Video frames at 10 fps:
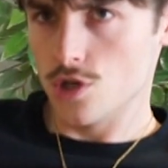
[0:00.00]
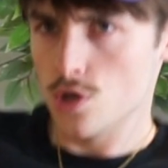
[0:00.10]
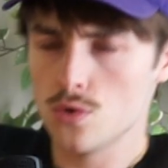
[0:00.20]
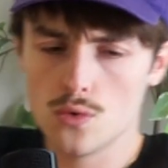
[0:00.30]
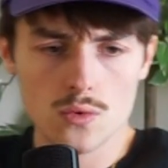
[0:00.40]

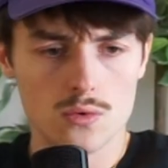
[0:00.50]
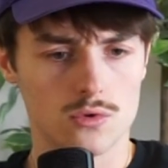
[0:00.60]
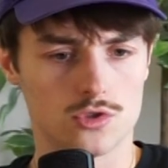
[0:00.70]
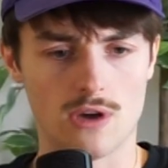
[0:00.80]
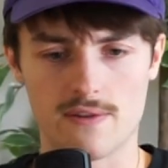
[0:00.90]
you
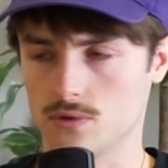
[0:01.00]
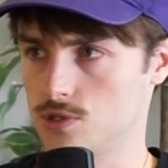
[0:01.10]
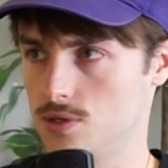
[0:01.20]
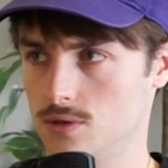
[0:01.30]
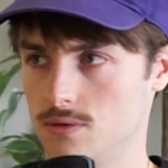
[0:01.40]

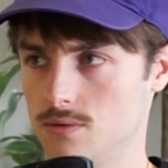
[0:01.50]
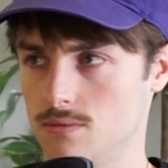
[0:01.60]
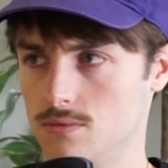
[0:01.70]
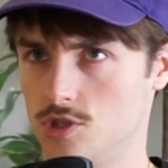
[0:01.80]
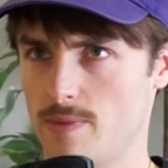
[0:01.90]
travelled to
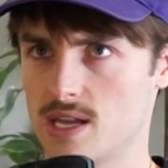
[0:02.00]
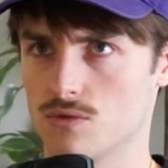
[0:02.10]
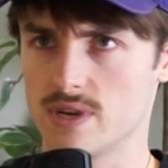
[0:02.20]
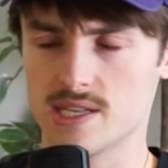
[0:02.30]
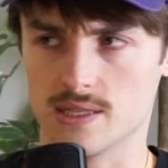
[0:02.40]

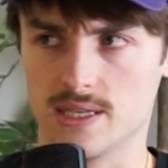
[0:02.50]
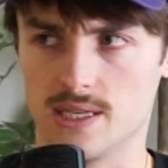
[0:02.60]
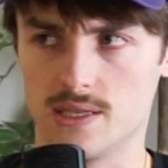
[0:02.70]
Jamaica recently,